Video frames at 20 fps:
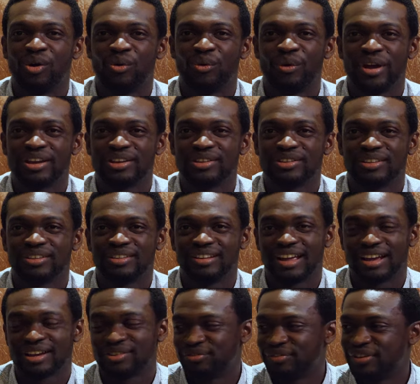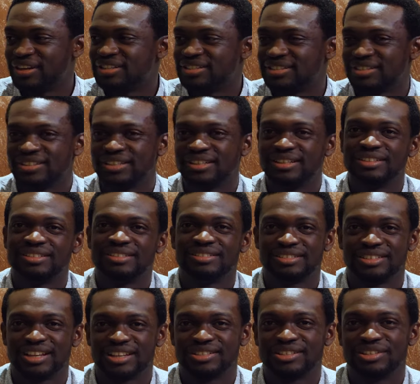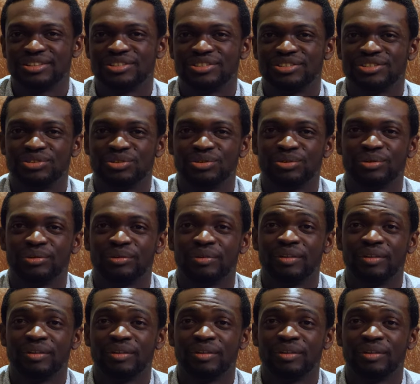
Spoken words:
work, like finishing touches to.